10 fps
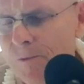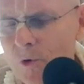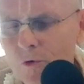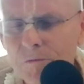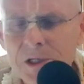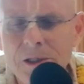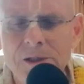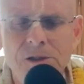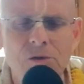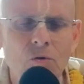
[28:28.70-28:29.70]
people,
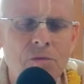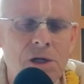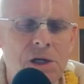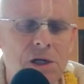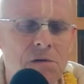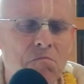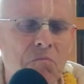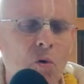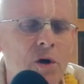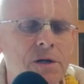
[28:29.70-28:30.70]
meeting so many
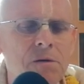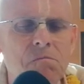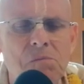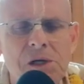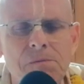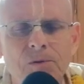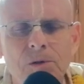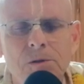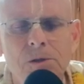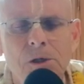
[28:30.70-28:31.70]
important
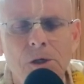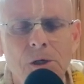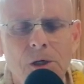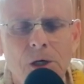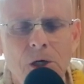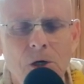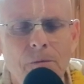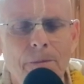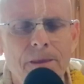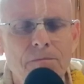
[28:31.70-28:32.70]
people,
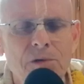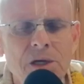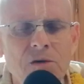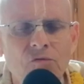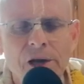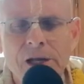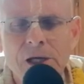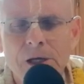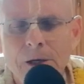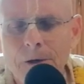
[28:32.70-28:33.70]
uh, being
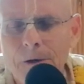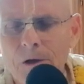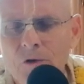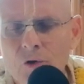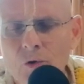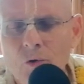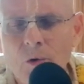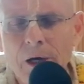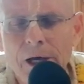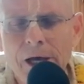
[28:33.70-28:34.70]
ready
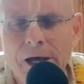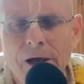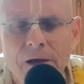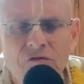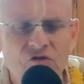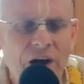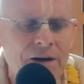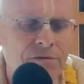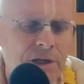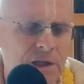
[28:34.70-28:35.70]
to
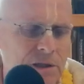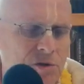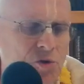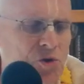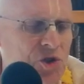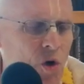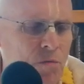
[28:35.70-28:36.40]
traveling to